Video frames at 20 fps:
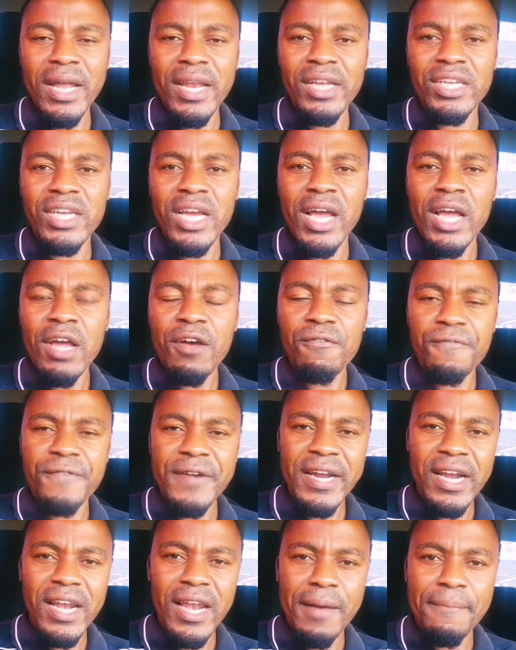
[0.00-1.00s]
manager
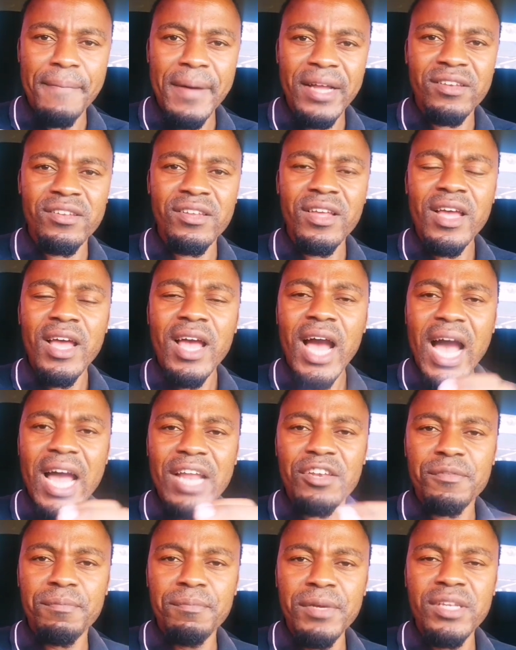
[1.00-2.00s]
Frank Lampard,
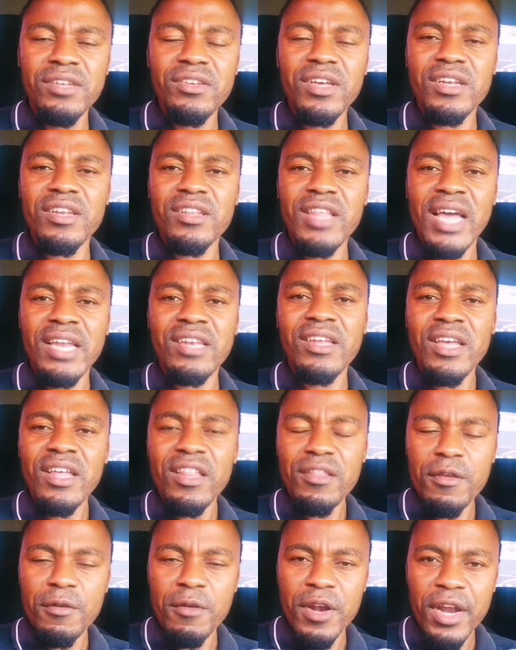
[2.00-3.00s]
admitted that
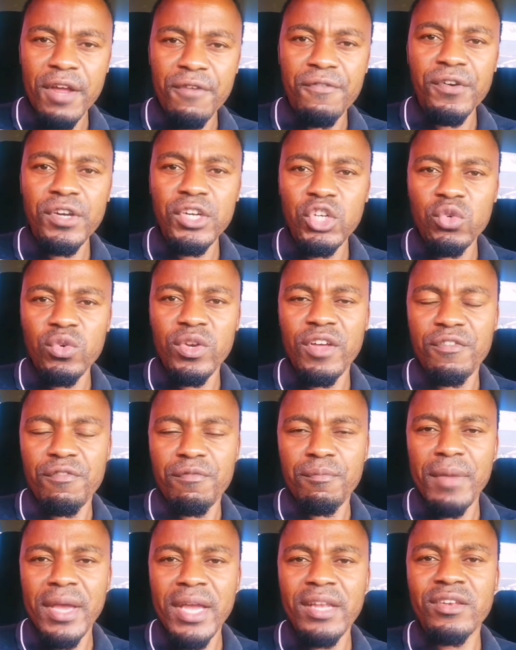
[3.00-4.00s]
the referee should
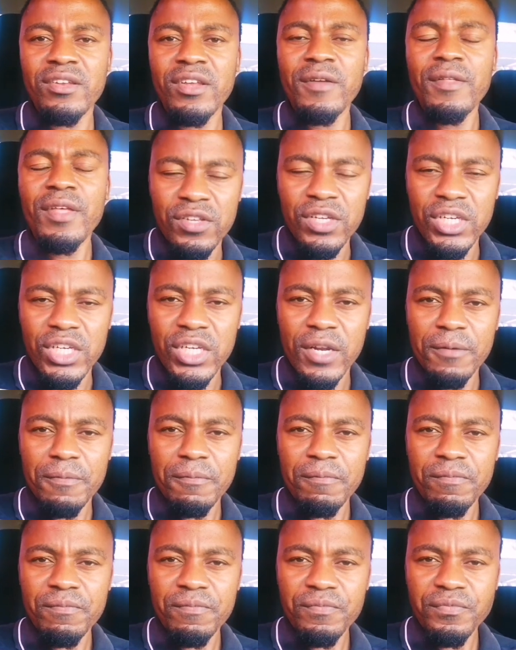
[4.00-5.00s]
have made a decision.
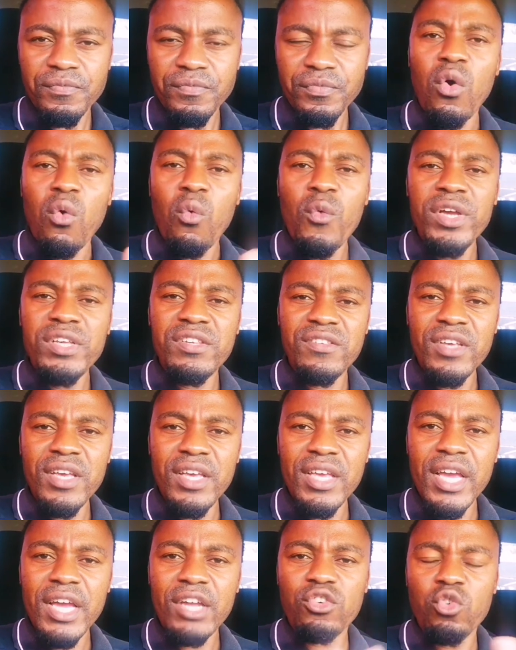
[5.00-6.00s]
So we
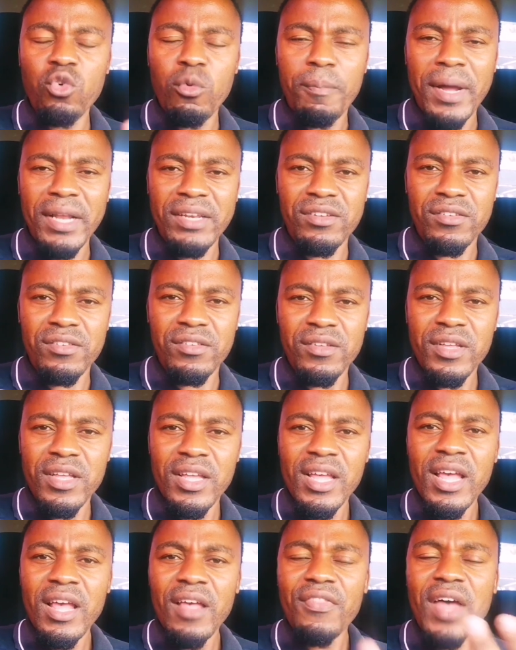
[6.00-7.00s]
see here two parties
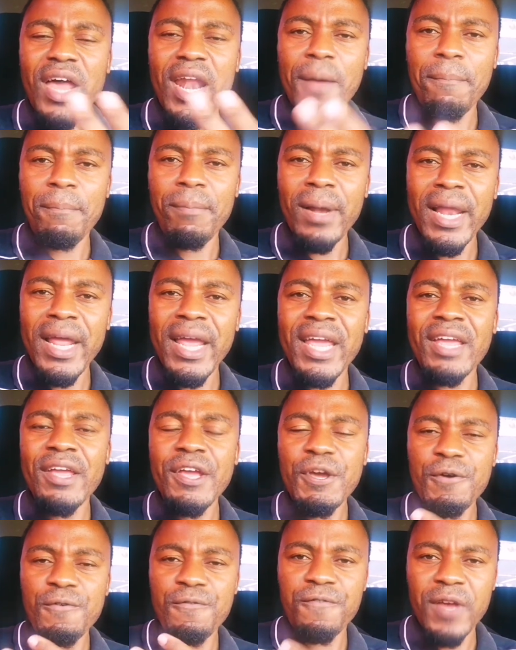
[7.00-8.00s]
that are
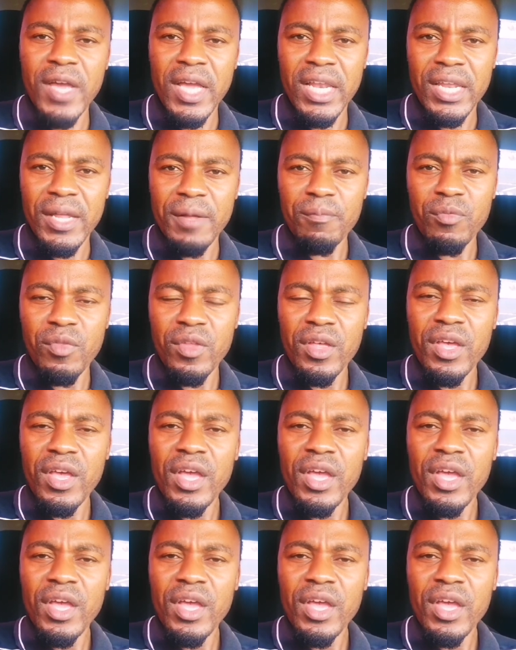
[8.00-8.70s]
playing fairly,